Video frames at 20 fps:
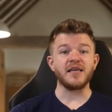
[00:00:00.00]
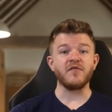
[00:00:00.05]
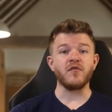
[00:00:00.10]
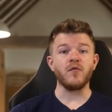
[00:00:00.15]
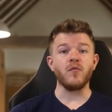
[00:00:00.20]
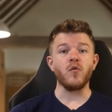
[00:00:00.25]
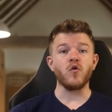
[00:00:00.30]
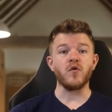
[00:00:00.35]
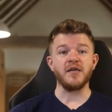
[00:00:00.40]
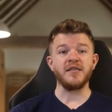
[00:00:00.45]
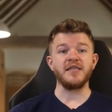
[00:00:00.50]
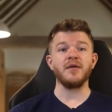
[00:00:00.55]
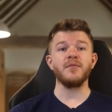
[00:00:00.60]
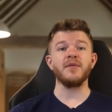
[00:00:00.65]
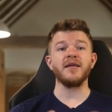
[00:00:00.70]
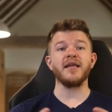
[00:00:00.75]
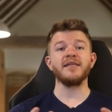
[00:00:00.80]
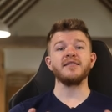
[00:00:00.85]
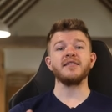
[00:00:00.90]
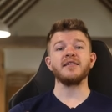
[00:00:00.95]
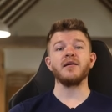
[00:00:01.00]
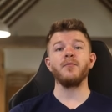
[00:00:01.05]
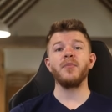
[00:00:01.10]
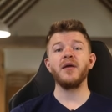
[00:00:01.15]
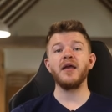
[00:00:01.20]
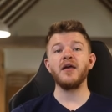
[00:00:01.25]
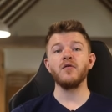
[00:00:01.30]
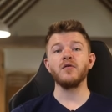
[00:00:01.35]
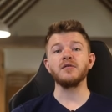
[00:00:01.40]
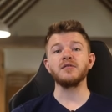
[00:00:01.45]
give a more intimidating
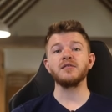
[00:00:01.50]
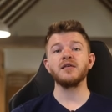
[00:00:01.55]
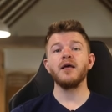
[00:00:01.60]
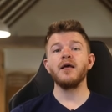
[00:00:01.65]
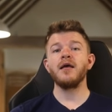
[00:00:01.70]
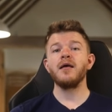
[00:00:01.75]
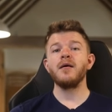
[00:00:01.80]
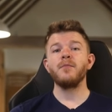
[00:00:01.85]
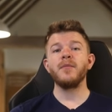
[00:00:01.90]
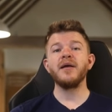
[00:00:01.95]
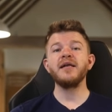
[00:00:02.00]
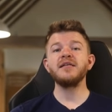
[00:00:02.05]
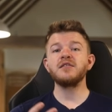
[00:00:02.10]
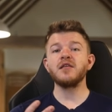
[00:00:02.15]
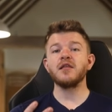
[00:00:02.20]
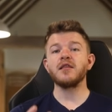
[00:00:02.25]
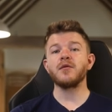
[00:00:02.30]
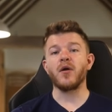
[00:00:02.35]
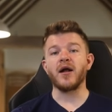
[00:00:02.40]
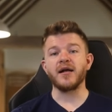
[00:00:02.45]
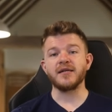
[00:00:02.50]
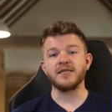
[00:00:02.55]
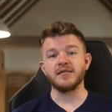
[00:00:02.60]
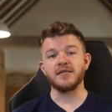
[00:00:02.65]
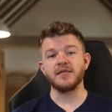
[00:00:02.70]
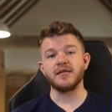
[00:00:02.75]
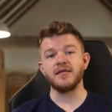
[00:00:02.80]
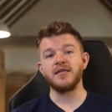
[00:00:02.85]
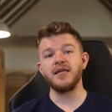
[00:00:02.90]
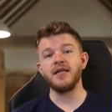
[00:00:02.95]
appearance means that the
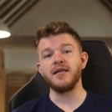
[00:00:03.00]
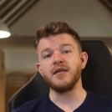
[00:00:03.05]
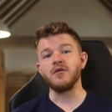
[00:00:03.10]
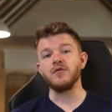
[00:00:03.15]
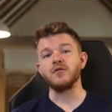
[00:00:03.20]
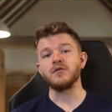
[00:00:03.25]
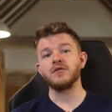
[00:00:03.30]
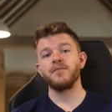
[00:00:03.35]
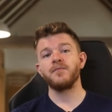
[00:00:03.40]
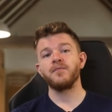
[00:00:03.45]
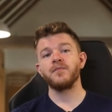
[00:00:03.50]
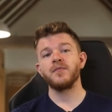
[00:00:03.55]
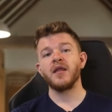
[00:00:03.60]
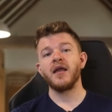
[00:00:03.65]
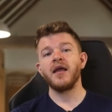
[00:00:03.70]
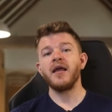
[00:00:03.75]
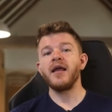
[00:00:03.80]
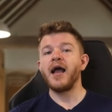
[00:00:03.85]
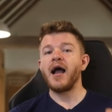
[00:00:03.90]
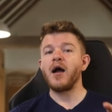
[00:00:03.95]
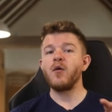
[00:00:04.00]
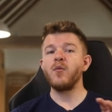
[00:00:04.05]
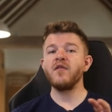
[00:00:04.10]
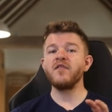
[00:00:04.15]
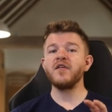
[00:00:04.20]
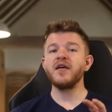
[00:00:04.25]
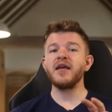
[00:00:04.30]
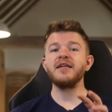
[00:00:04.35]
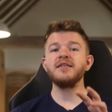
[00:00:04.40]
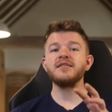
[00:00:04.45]
practice continues.
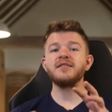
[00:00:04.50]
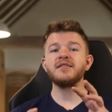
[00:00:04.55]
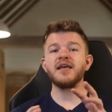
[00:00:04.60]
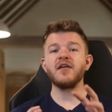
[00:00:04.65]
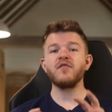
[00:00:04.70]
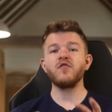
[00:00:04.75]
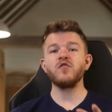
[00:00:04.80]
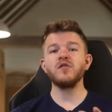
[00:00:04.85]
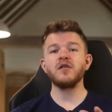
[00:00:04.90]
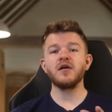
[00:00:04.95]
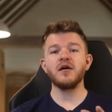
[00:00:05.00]
However, in several